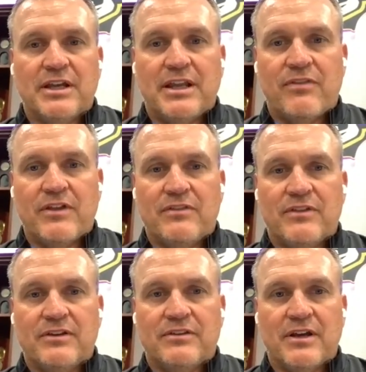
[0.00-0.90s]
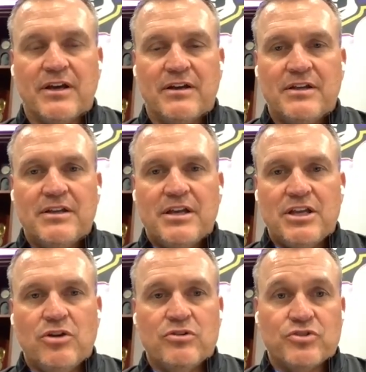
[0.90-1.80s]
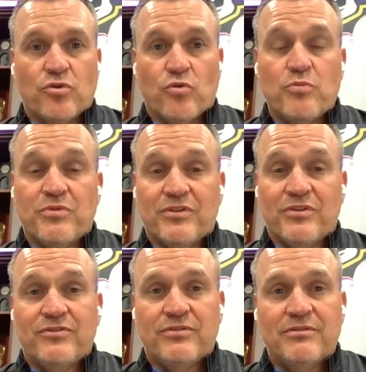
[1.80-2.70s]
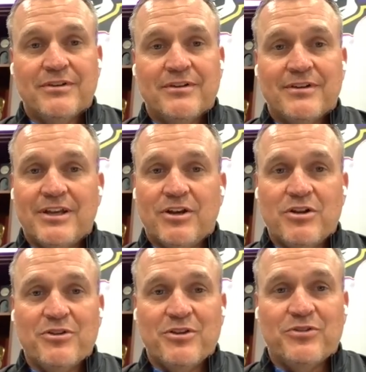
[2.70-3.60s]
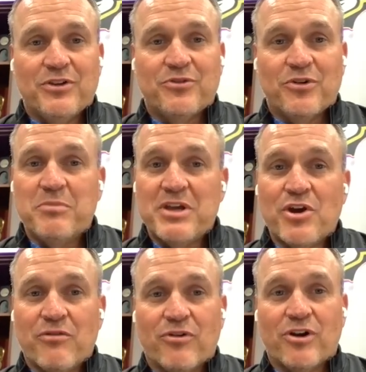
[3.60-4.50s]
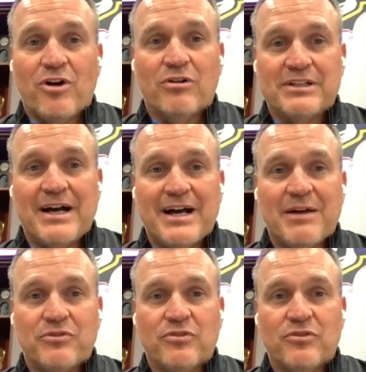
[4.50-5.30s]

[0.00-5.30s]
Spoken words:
And I think that, it's a group that's, it's going to be here for a long time.